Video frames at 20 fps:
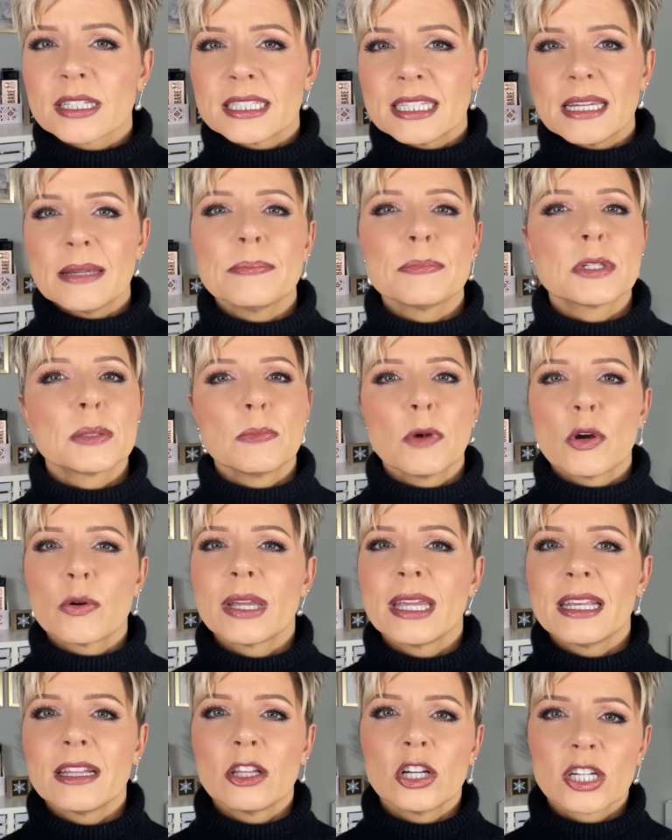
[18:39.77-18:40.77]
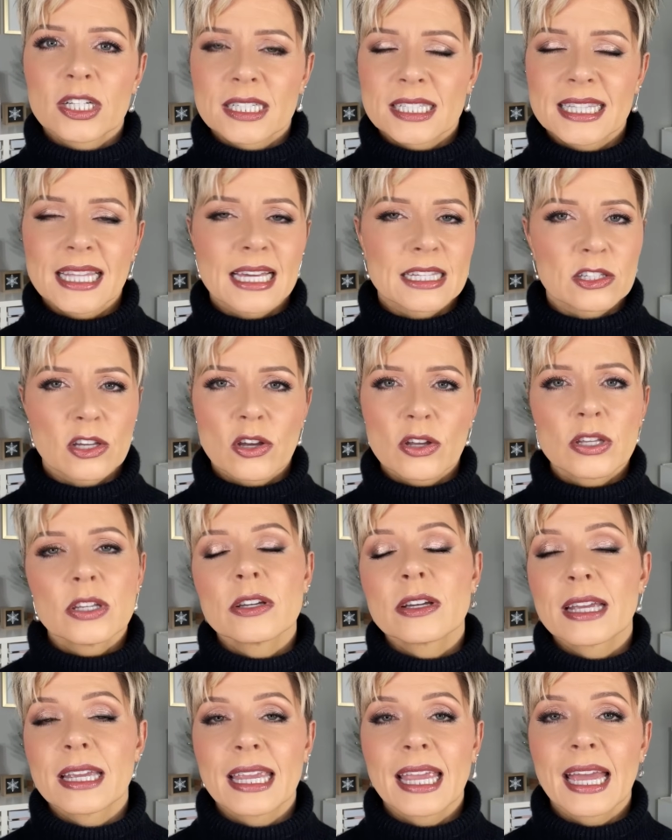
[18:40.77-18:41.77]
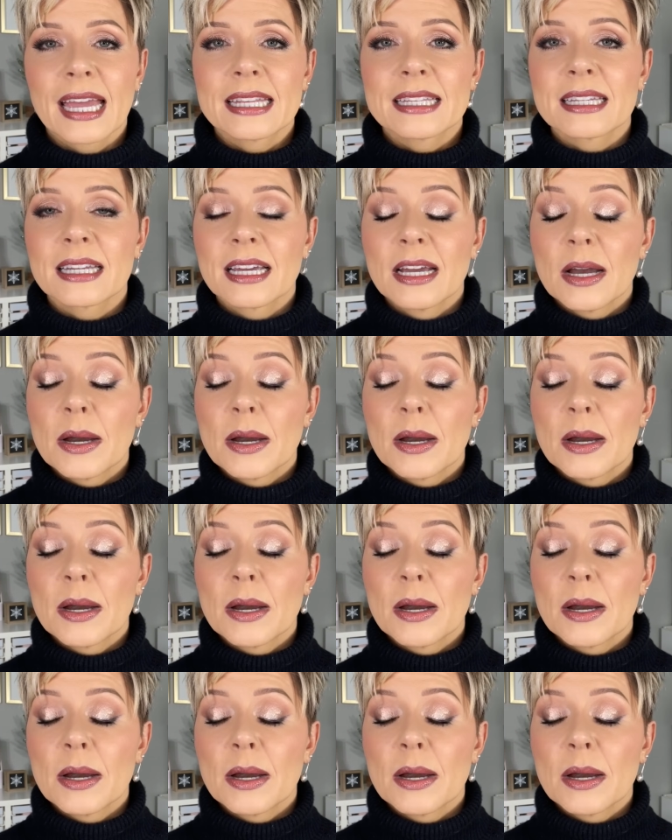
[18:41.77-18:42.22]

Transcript: deep, smoky looks. That's all you can get.